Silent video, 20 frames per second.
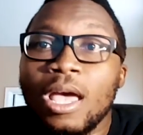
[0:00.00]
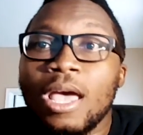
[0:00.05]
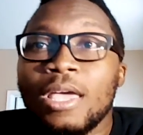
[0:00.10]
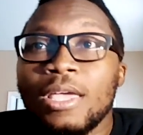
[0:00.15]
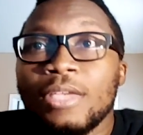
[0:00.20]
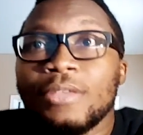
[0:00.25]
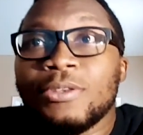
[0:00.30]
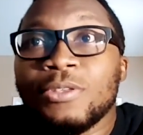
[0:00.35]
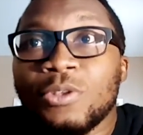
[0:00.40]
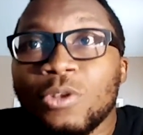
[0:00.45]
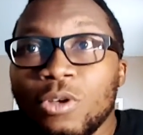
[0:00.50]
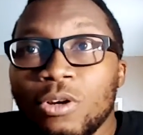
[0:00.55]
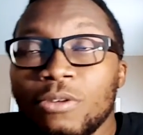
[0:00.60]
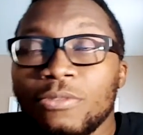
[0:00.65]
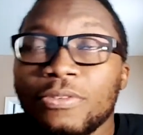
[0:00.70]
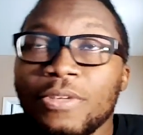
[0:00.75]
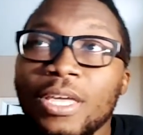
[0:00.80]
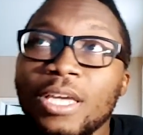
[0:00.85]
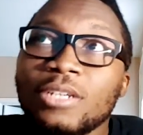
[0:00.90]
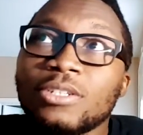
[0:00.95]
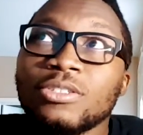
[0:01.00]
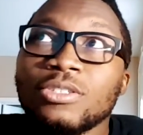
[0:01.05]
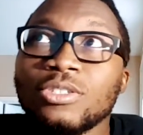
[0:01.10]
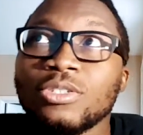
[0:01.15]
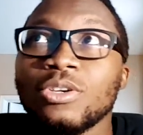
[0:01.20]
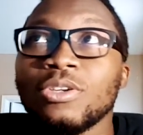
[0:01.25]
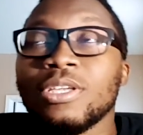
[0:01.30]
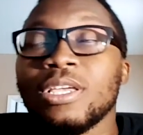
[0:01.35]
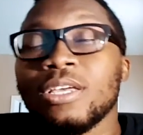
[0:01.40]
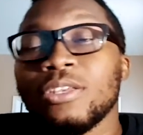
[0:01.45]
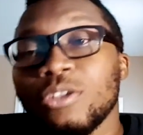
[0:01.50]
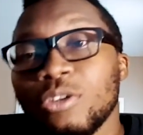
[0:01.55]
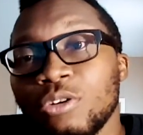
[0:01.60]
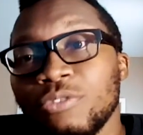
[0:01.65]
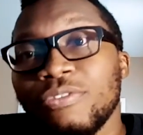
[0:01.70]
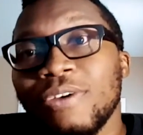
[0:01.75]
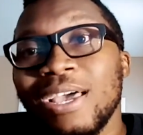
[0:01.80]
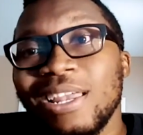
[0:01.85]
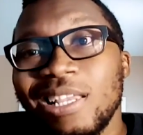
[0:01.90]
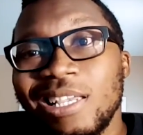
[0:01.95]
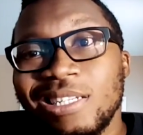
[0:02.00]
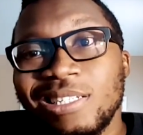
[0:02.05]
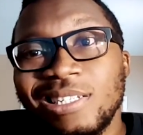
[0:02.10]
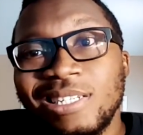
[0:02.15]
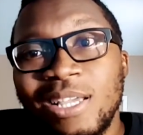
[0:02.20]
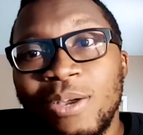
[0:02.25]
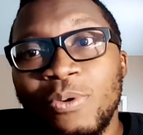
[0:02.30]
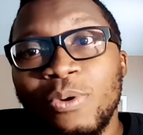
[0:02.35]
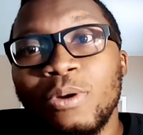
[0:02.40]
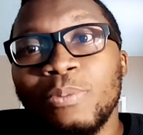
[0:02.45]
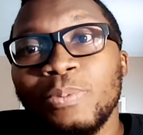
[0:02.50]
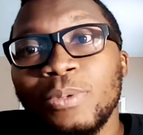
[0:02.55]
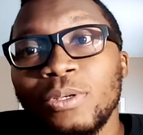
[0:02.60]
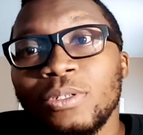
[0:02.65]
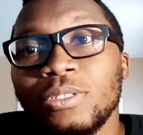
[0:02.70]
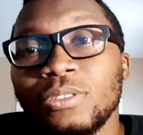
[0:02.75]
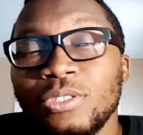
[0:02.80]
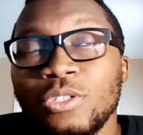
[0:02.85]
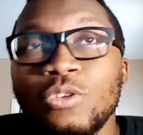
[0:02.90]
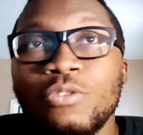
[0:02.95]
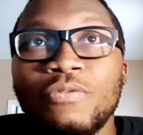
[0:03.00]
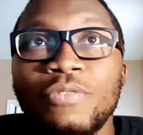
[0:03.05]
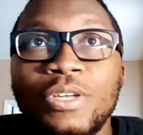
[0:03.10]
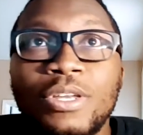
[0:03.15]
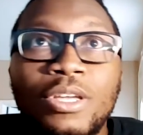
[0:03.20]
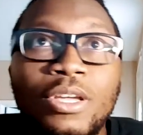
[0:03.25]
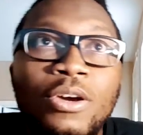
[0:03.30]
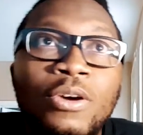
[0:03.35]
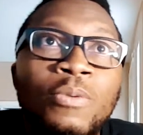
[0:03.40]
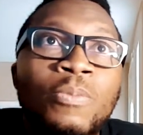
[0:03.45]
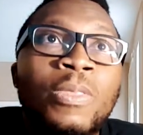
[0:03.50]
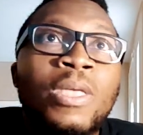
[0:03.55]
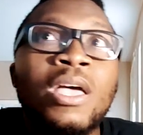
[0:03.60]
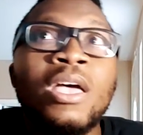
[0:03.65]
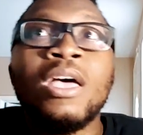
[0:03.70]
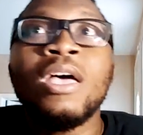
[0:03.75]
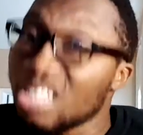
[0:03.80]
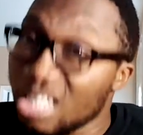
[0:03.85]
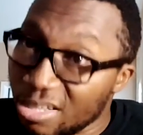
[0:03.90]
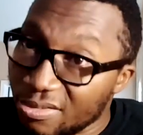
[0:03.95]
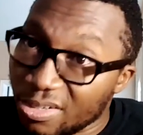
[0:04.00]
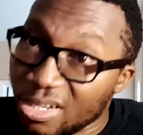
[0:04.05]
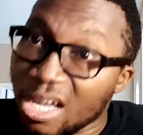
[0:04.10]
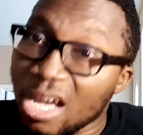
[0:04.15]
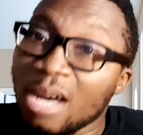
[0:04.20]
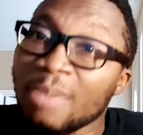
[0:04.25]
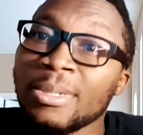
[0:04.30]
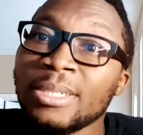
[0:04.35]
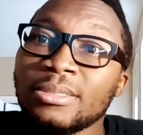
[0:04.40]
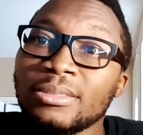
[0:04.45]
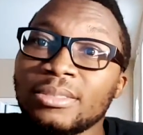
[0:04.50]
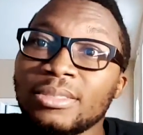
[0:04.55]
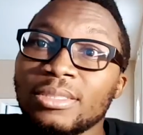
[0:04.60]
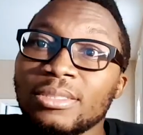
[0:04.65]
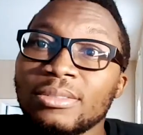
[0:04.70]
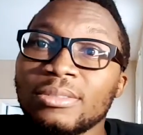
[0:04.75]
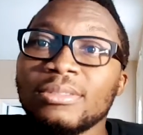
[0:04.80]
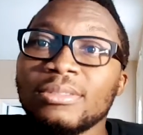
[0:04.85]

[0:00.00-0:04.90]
And hit the notification so you get notified each time we upload a new video. Leave a comment,